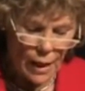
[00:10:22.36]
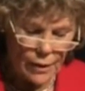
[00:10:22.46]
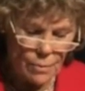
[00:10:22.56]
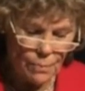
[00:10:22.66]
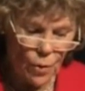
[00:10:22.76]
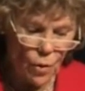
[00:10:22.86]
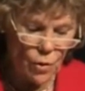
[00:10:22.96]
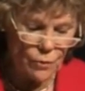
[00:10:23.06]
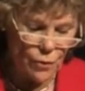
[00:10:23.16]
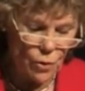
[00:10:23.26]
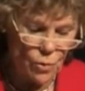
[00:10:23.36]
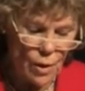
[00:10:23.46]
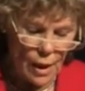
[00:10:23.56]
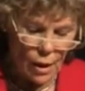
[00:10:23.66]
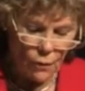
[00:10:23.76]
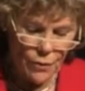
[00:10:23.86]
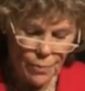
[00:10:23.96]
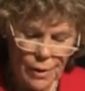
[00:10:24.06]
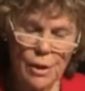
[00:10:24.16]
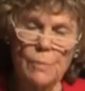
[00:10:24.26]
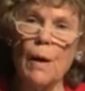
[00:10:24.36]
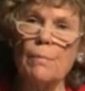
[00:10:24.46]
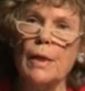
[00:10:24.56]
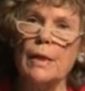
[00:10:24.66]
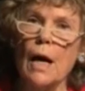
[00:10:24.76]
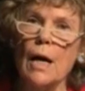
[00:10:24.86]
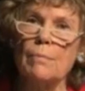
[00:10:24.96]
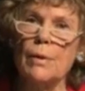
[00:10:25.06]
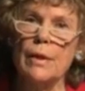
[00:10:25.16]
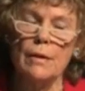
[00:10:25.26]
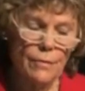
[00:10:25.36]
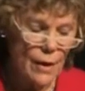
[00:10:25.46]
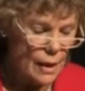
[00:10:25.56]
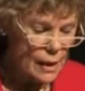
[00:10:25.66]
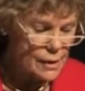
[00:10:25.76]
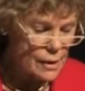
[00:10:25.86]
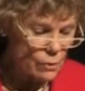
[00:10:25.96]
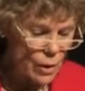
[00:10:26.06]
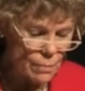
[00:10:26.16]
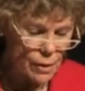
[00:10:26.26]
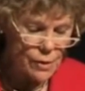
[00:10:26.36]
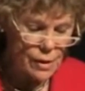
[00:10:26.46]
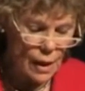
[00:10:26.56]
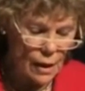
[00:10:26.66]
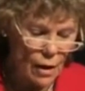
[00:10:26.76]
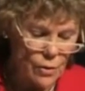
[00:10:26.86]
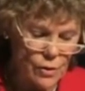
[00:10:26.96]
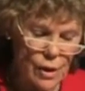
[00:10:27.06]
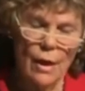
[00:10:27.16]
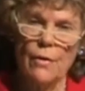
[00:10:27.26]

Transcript: And the broad view of the British public, I believe, is that we must get out.